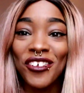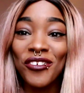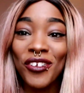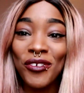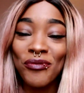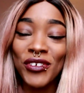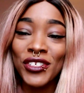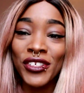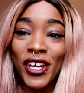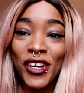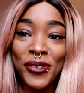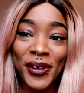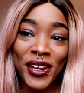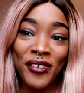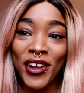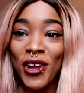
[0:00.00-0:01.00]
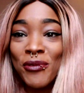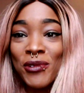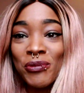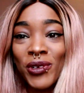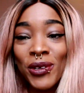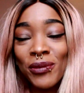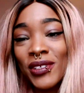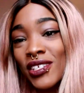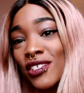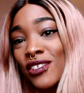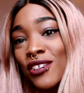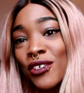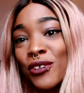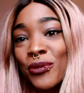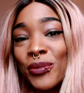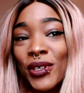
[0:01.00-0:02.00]
I'm, I'm pretty sure everybody around me probably is
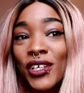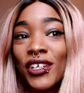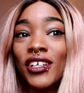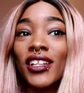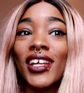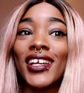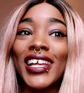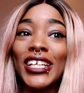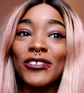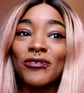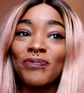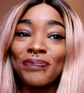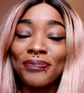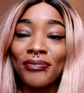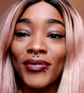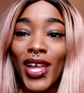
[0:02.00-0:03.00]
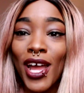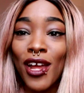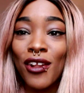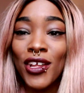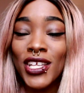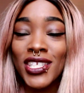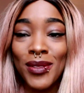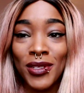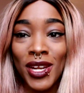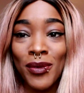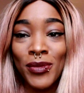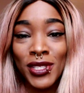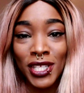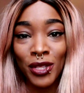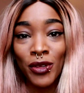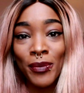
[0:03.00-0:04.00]
too, but like, I don't know, it's something I've
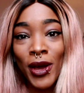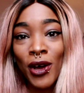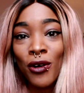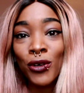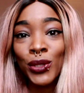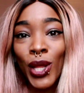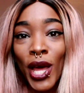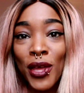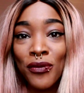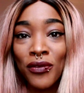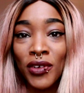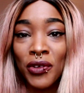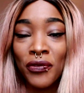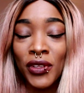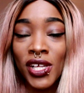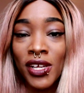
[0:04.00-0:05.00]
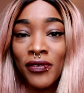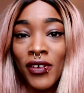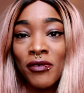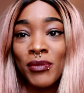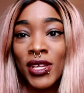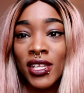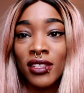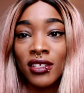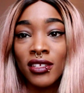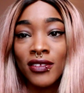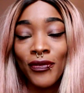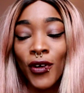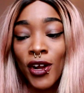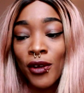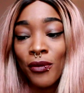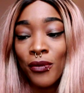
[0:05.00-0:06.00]
been dealing with my whole life, and I feel like if I made it this
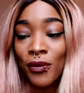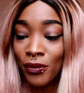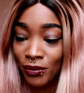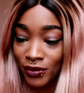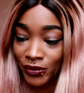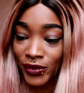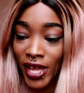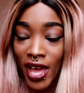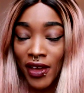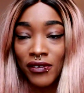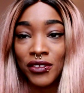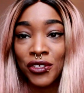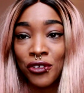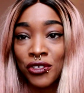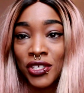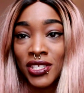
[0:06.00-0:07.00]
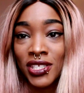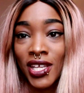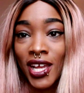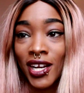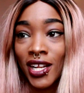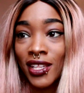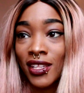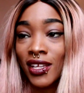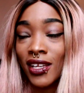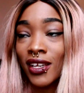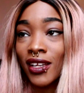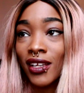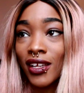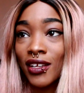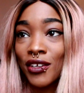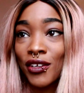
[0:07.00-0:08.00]
far having social anxiety,
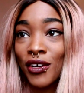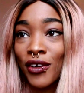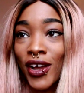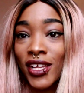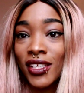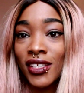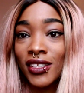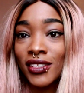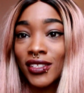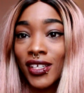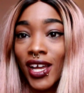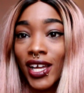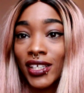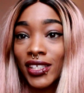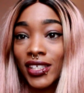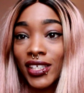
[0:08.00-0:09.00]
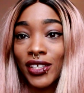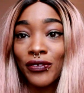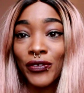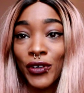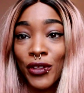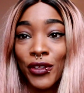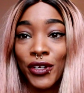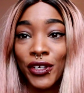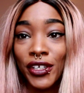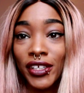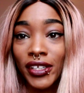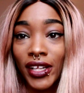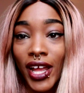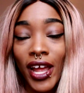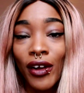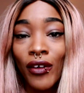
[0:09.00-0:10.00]
then you know I can I can get further.
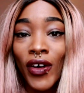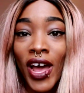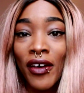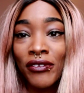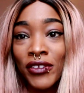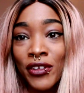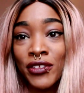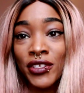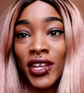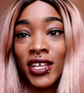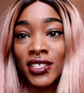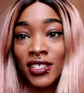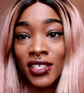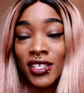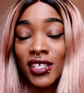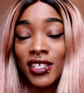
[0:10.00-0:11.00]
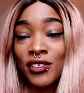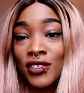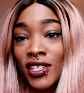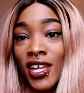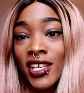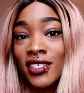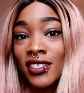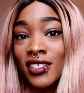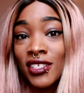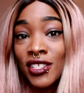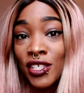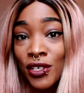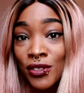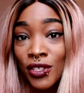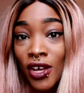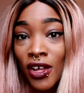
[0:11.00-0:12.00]
I don't have to use it as an, use it as an
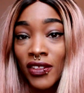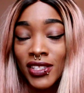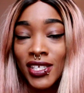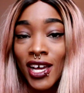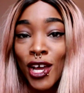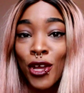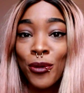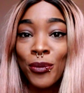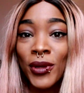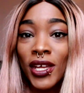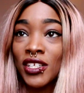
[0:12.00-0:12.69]
excuse all the time.